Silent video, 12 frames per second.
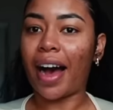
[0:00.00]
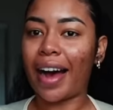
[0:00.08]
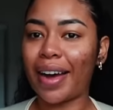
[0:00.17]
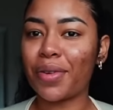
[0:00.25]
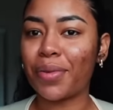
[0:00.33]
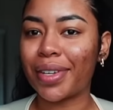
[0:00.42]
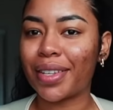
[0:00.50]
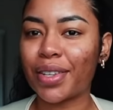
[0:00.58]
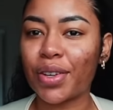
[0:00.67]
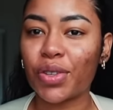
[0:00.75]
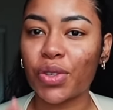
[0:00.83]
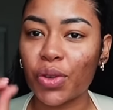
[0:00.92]
I
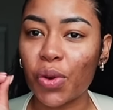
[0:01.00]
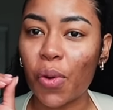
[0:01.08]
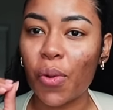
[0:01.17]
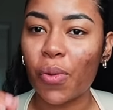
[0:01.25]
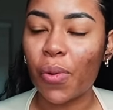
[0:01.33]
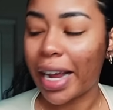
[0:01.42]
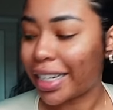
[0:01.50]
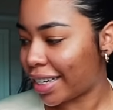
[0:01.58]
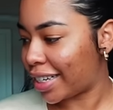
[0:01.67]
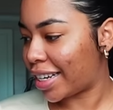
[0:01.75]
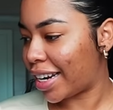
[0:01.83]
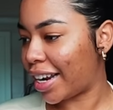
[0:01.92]
was
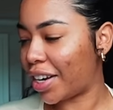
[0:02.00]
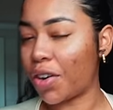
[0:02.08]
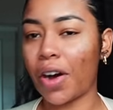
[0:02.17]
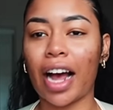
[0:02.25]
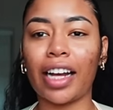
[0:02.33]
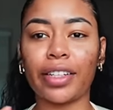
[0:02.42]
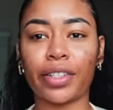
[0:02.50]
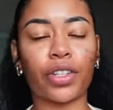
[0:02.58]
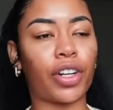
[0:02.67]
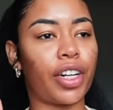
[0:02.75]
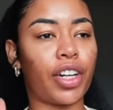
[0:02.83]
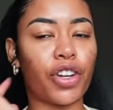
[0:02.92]
sweating today, y'all. I
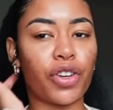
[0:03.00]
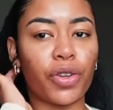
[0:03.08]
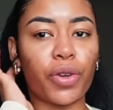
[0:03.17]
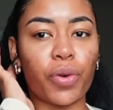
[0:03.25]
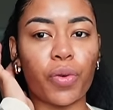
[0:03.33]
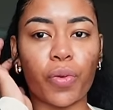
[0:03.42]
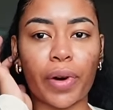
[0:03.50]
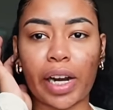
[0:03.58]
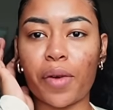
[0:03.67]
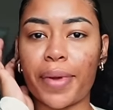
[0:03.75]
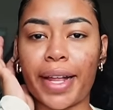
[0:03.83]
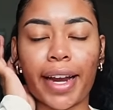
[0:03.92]
started a new
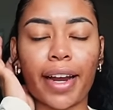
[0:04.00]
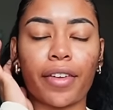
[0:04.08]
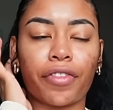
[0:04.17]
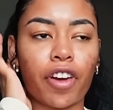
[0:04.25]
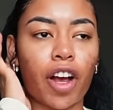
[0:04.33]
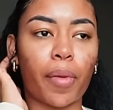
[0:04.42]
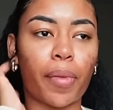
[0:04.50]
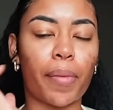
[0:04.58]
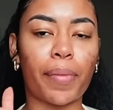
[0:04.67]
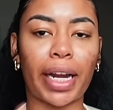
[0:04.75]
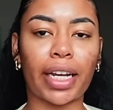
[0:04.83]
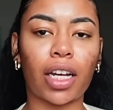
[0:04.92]
workout plan from
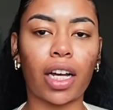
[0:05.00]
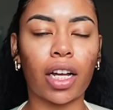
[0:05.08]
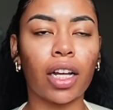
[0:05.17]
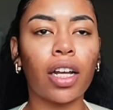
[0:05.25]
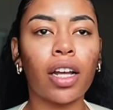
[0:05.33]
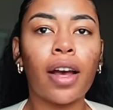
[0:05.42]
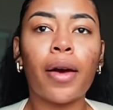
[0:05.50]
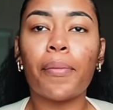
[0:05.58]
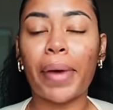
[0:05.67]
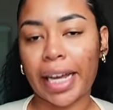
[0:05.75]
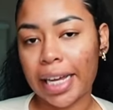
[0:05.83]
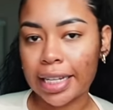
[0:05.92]
Micah,
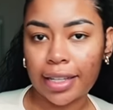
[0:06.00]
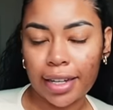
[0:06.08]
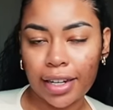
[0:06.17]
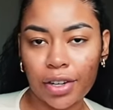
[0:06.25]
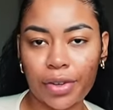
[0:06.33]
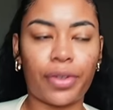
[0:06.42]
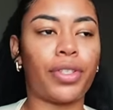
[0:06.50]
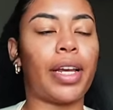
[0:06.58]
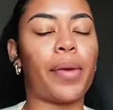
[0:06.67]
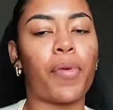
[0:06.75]
my cousin, who's a